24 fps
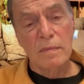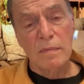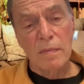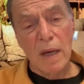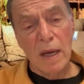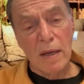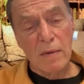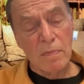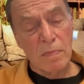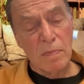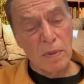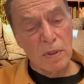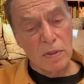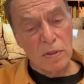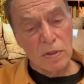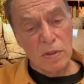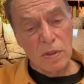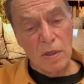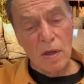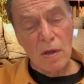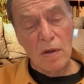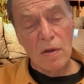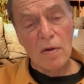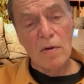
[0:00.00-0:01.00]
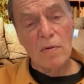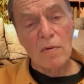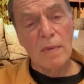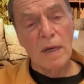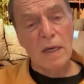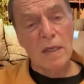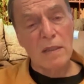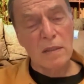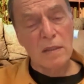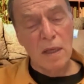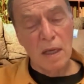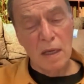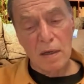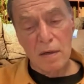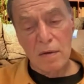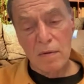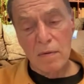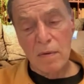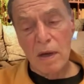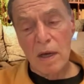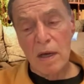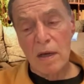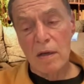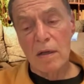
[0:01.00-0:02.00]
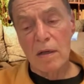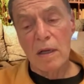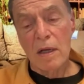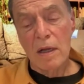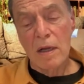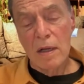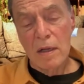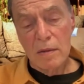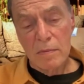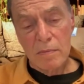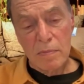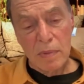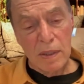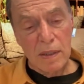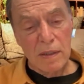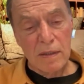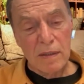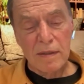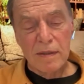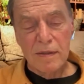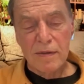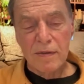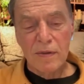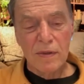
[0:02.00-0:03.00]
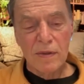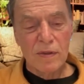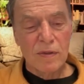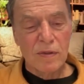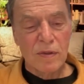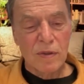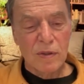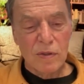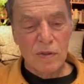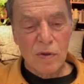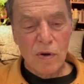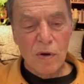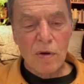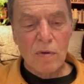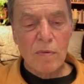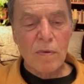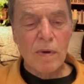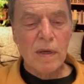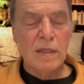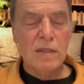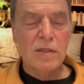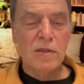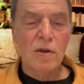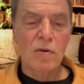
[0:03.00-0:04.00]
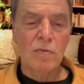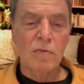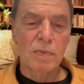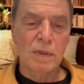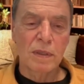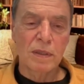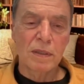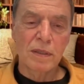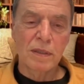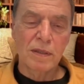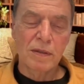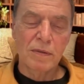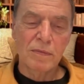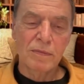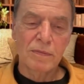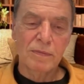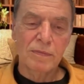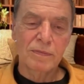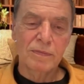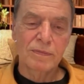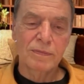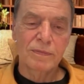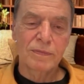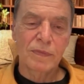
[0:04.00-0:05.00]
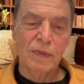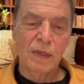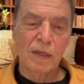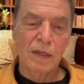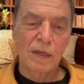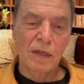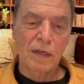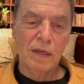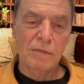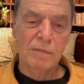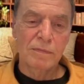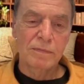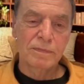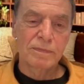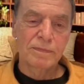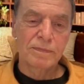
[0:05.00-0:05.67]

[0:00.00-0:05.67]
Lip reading: Might be slow, might take a while, but the doorway's opened, you know?